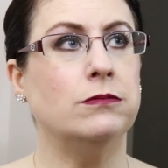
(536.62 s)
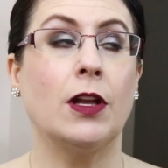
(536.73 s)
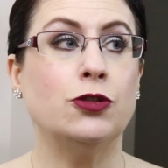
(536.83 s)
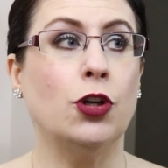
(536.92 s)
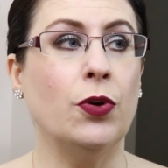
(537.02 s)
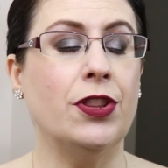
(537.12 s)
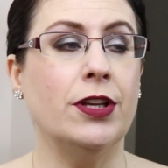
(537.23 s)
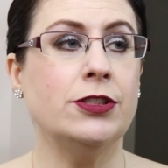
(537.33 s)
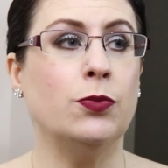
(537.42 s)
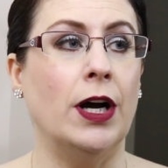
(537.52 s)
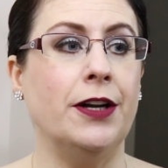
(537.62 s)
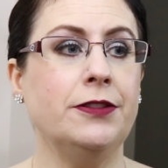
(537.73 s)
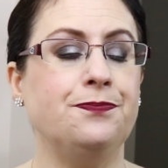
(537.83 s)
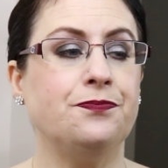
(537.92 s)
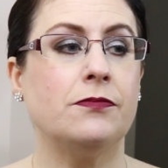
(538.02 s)
So with this
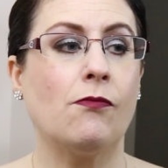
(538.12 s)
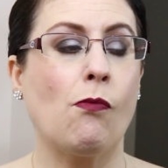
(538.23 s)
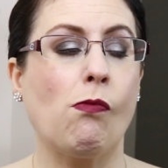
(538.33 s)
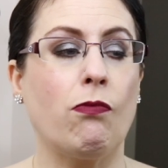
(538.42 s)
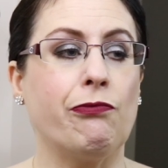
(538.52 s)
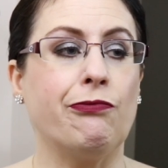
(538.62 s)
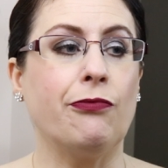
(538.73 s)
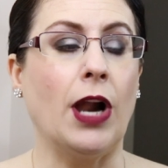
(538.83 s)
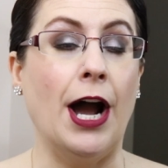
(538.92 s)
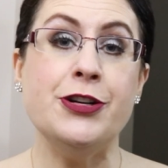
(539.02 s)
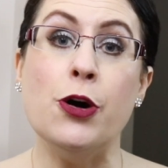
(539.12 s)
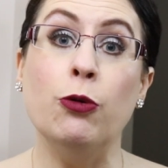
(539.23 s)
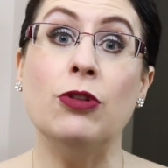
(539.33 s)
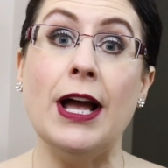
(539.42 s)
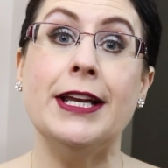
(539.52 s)
one, I
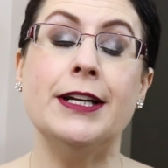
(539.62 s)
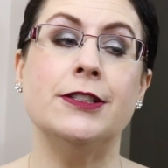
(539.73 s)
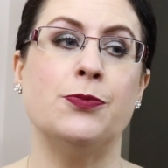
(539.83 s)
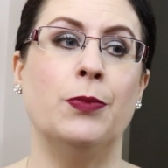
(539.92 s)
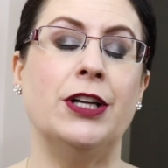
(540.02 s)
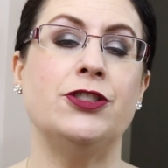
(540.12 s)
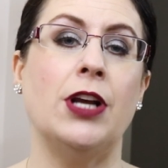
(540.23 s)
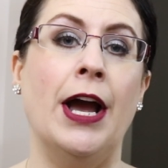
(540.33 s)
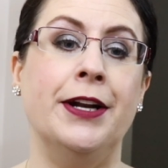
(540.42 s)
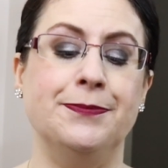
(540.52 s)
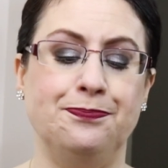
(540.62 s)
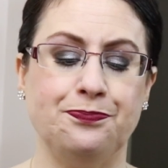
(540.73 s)
don't like it as much, and